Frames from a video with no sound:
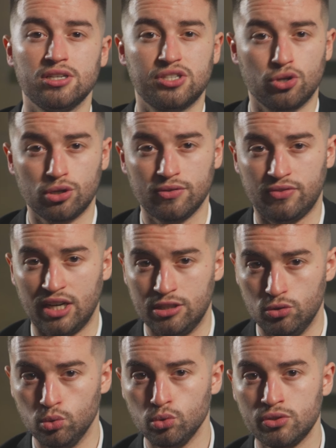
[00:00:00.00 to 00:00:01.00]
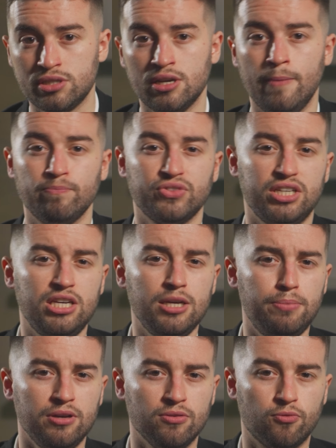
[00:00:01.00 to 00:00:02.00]
certified tools,
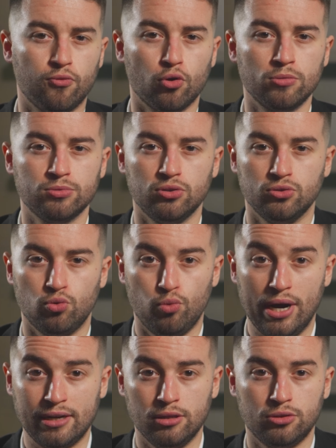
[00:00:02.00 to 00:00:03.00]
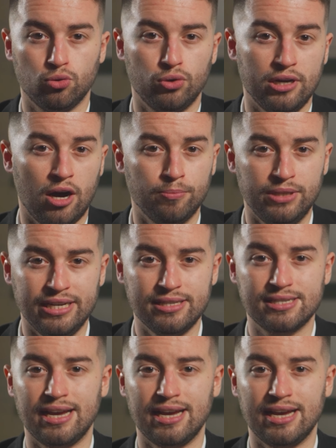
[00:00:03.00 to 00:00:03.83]
keep informed on regulatory updates,